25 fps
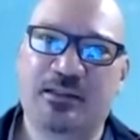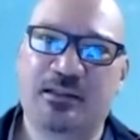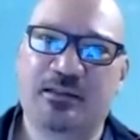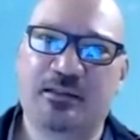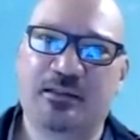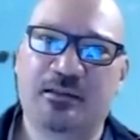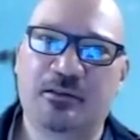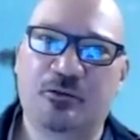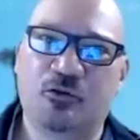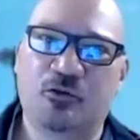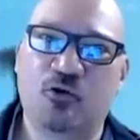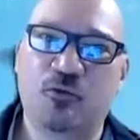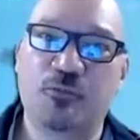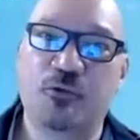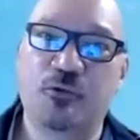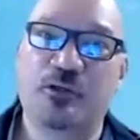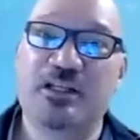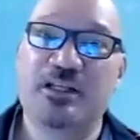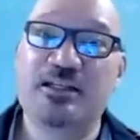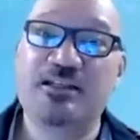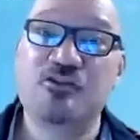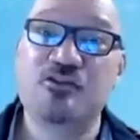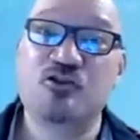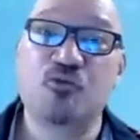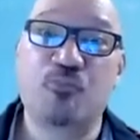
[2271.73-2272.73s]
and
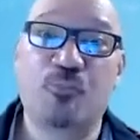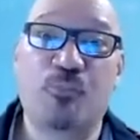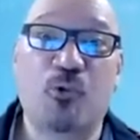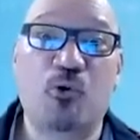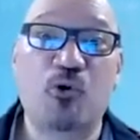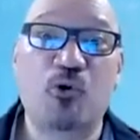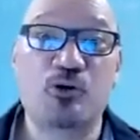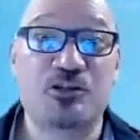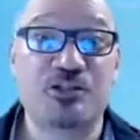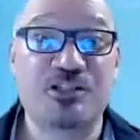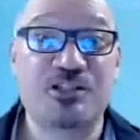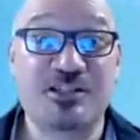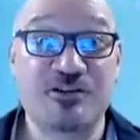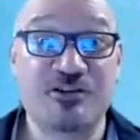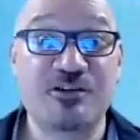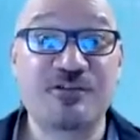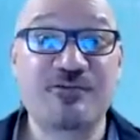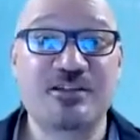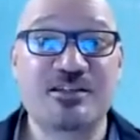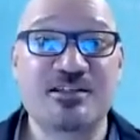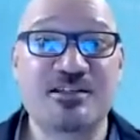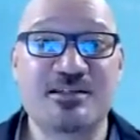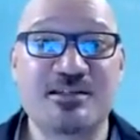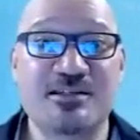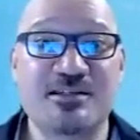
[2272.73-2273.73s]
community support
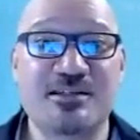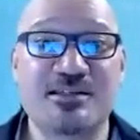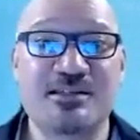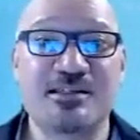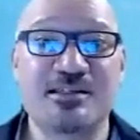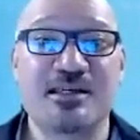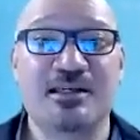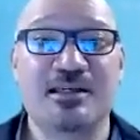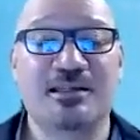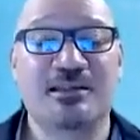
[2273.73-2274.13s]
services